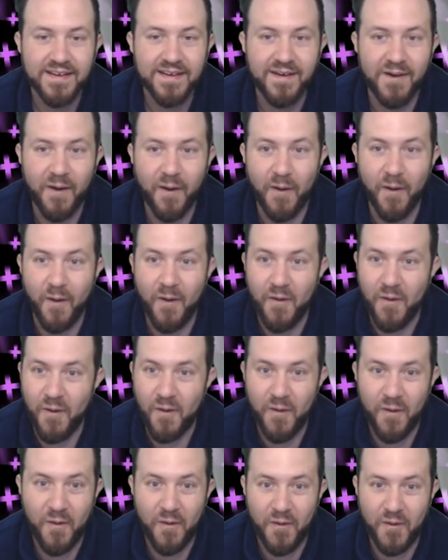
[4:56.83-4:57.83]

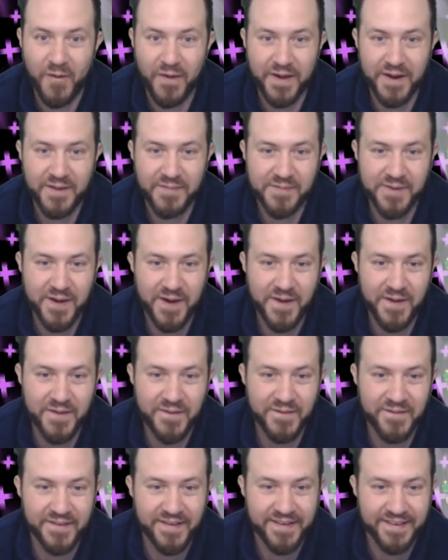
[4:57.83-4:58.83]
Oh, look at him
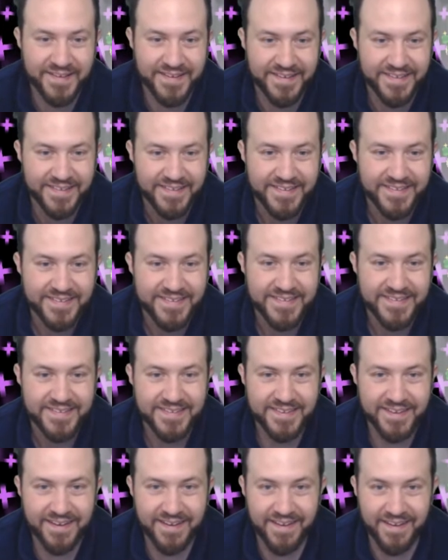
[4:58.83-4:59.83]
go.
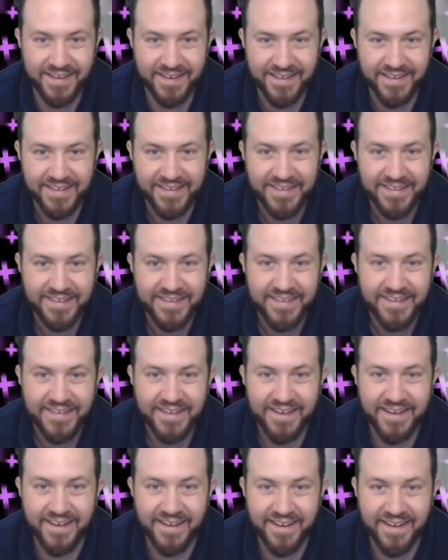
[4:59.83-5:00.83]
Uh,
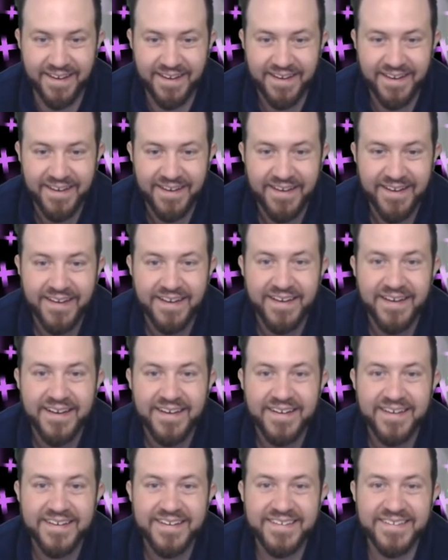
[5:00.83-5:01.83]
uh,
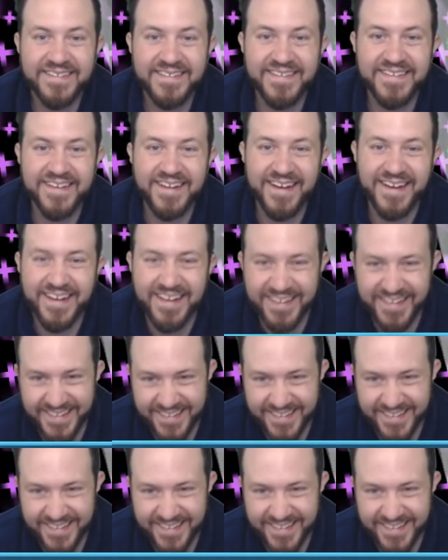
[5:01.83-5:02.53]
uh.